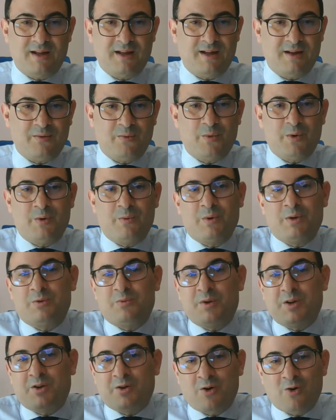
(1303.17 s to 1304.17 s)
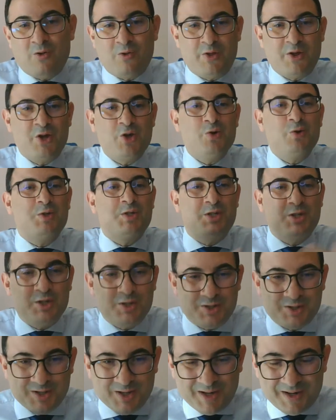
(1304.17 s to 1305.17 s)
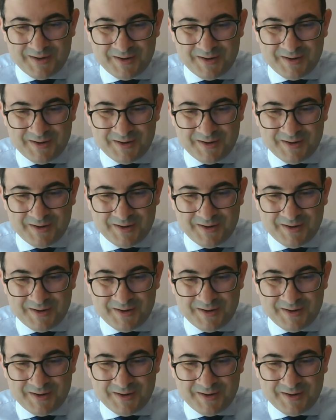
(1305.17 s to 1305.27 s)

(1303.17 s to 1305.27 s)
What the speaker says: what we call the uses,